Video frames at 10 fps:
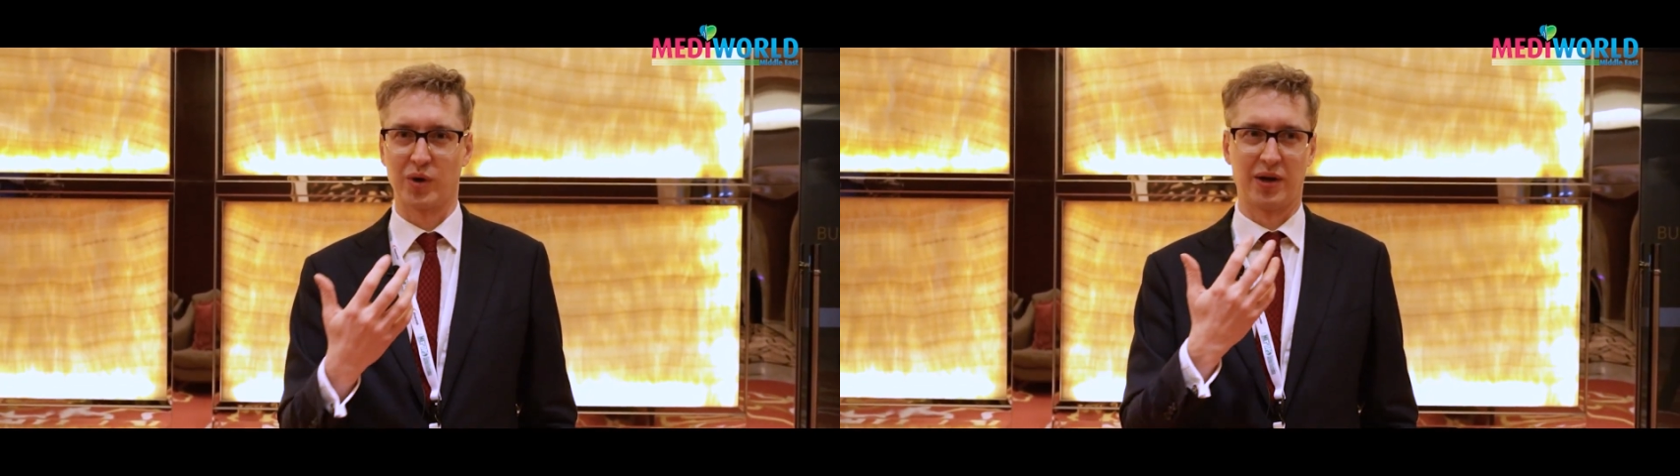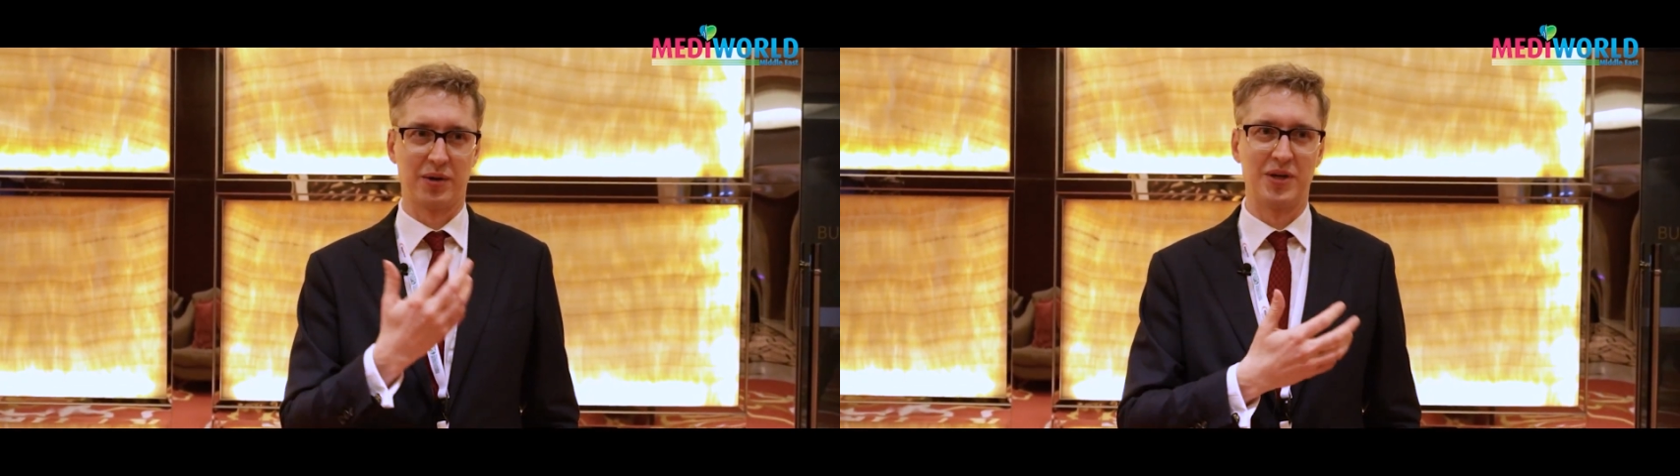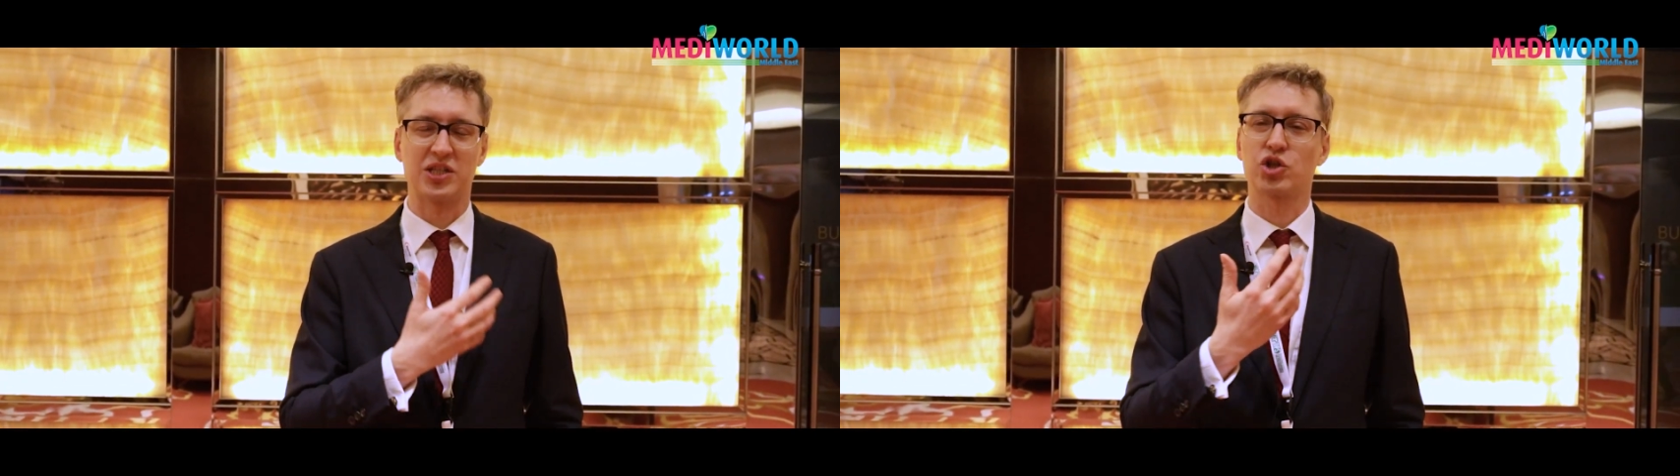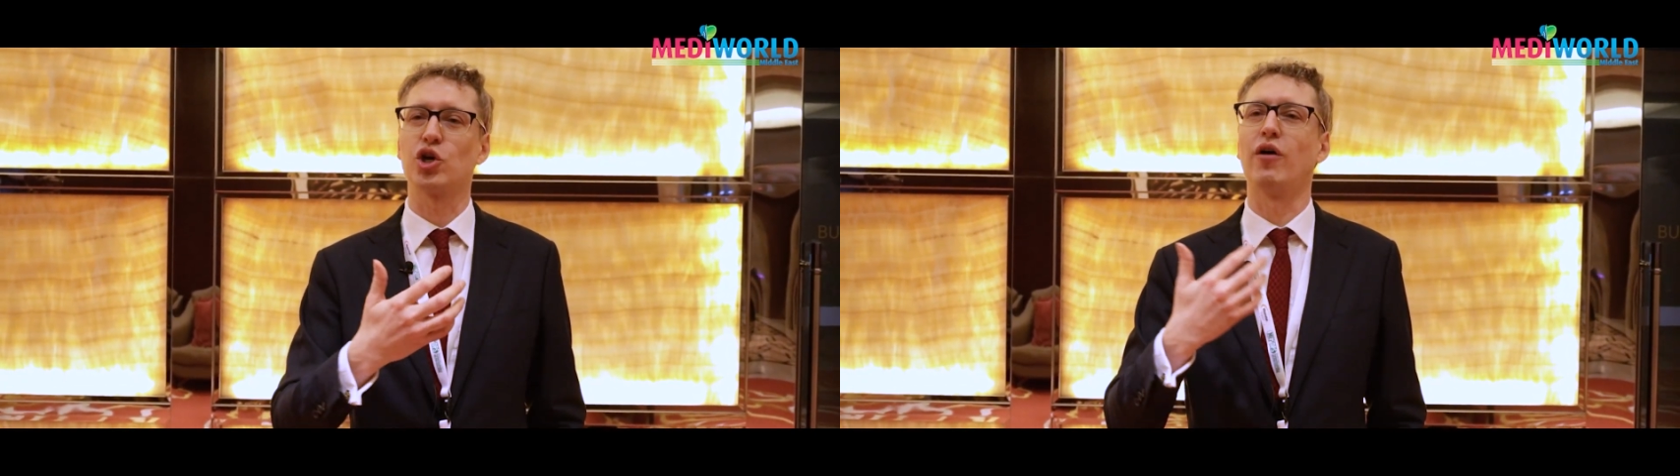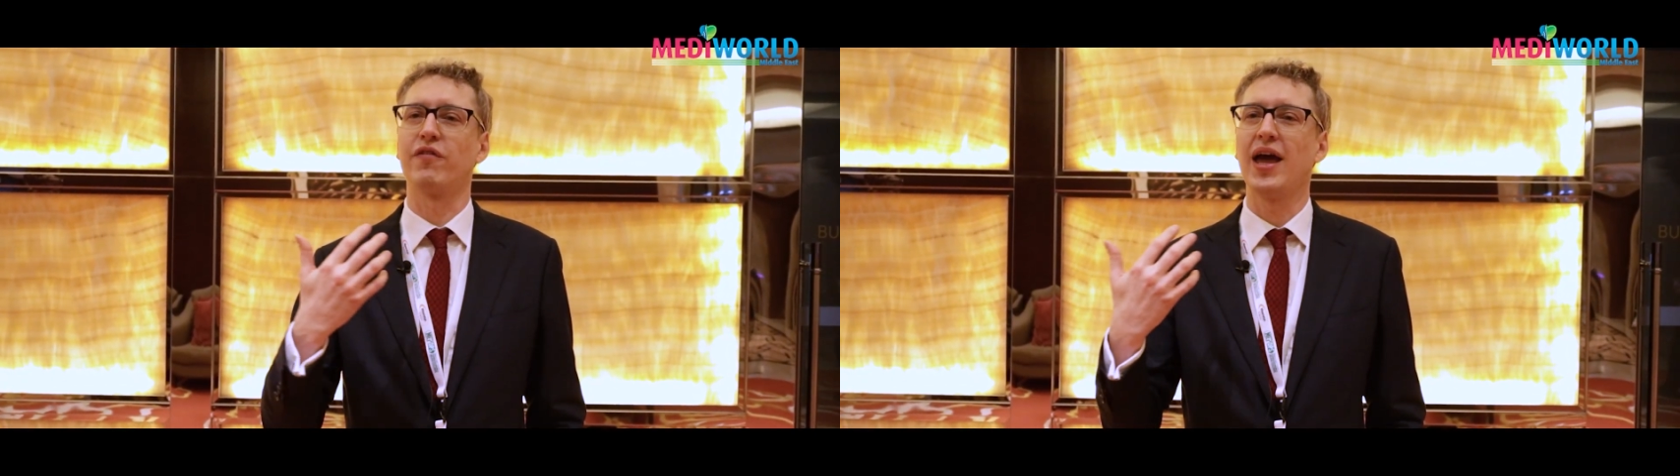we are in Ministry
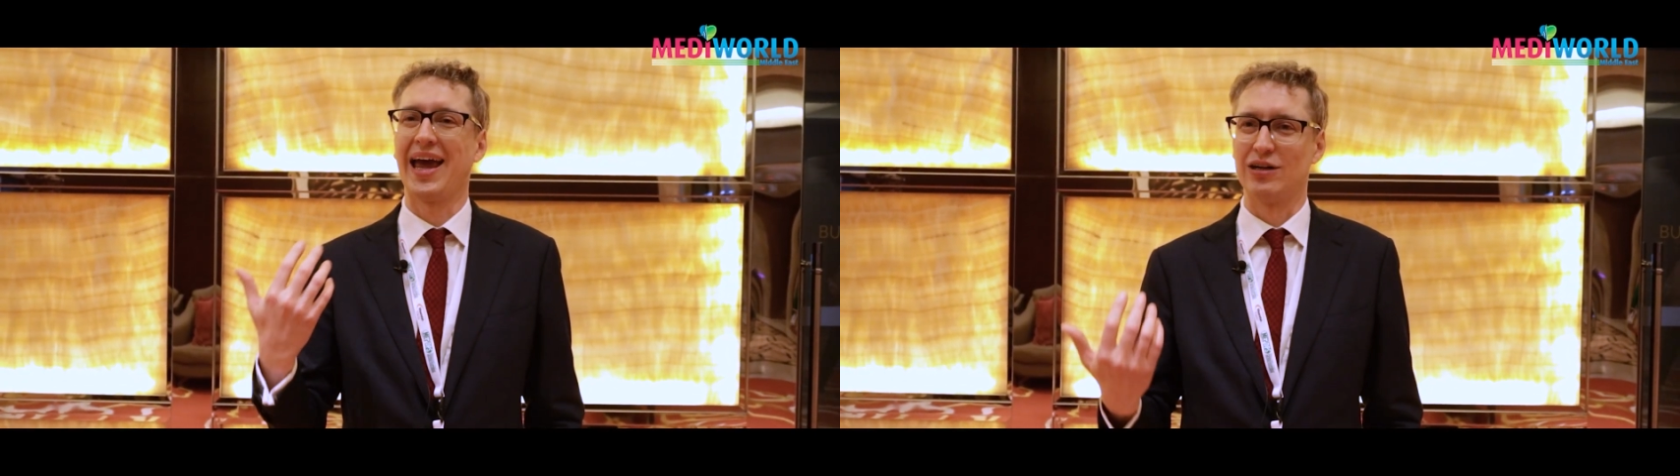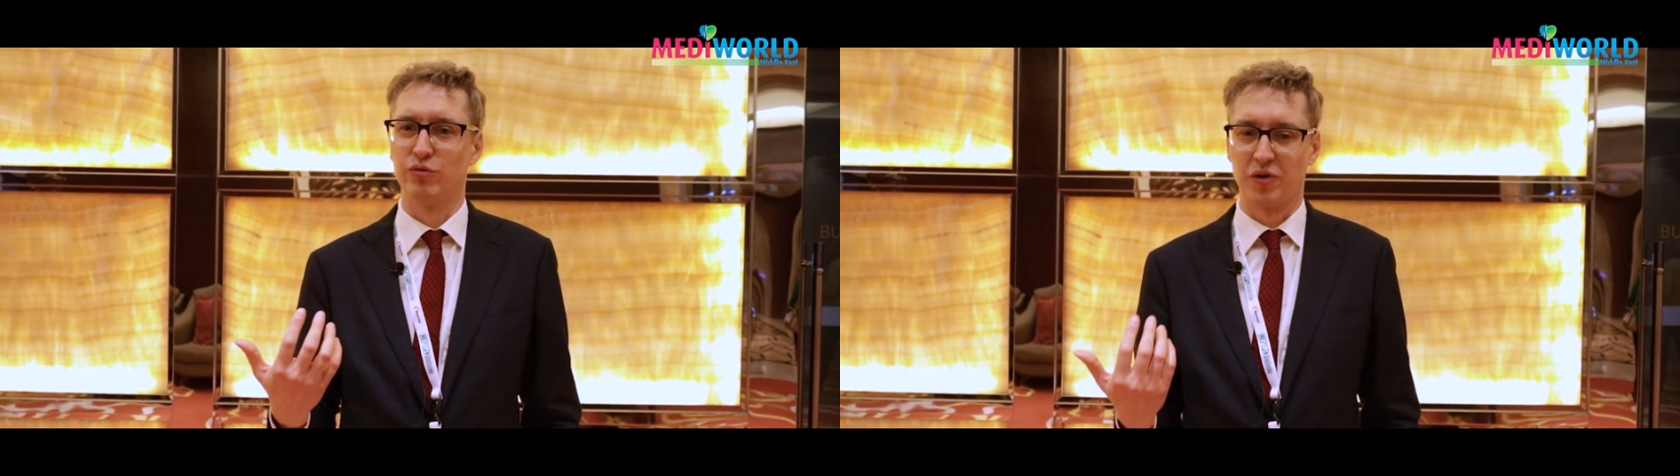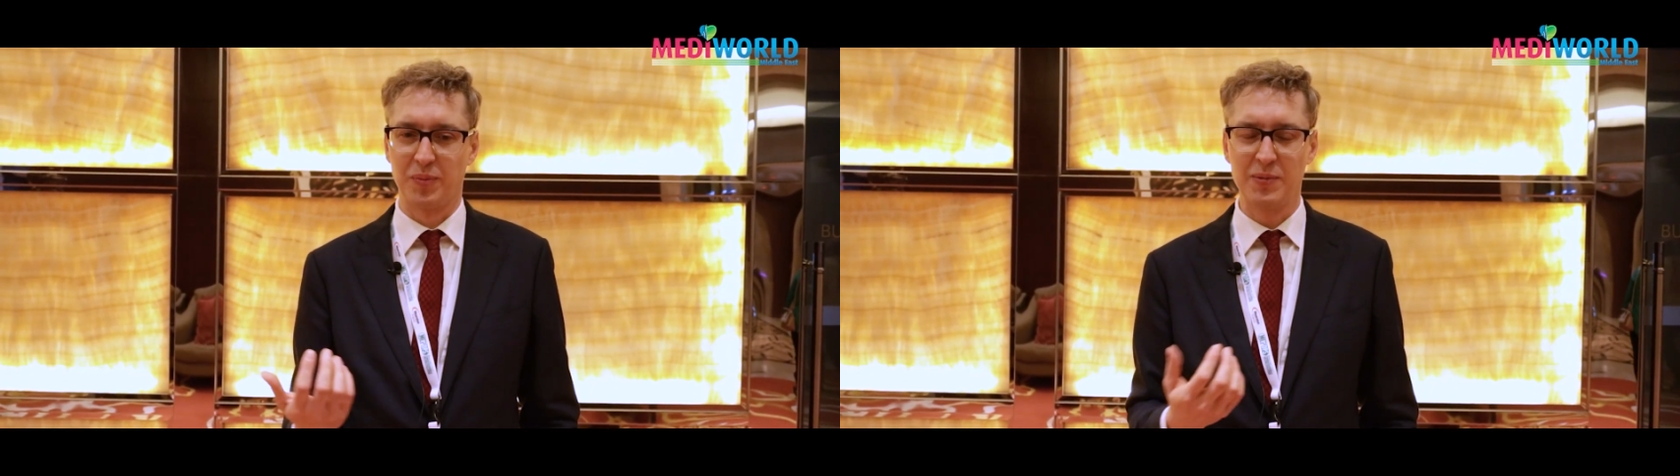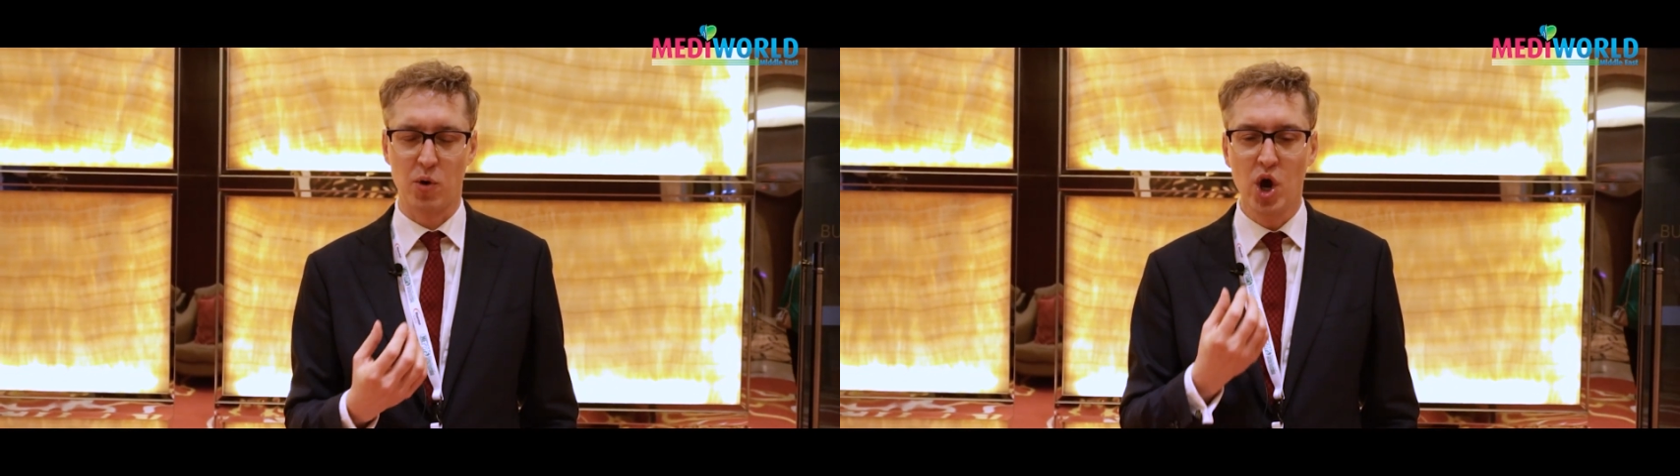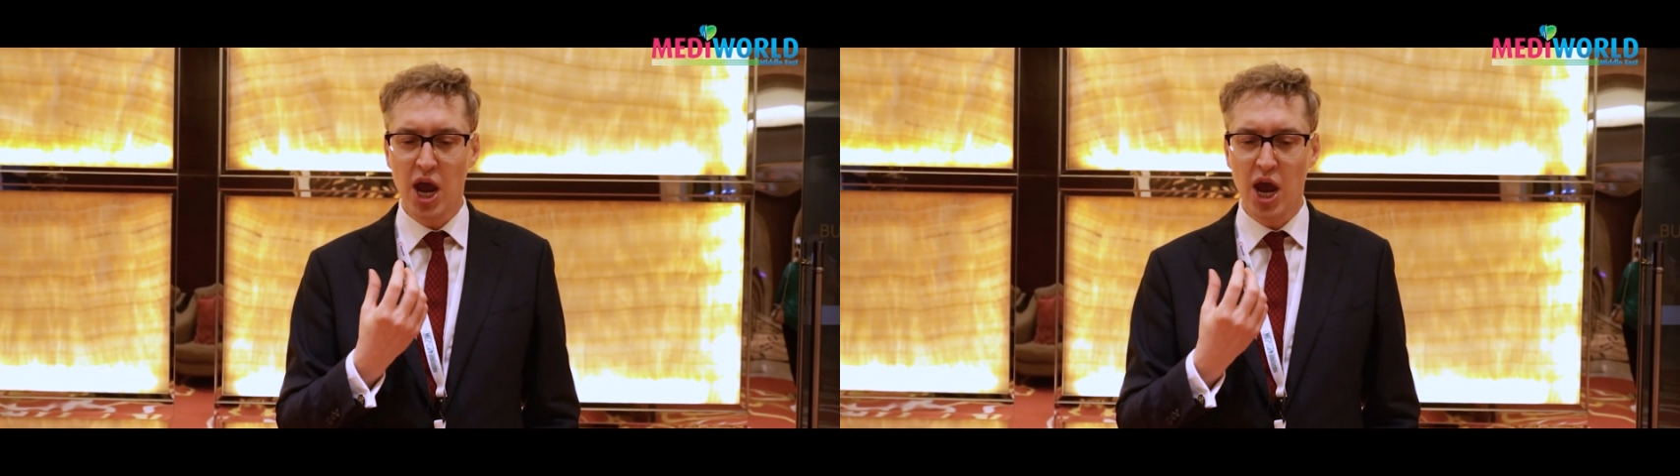of Healthy People.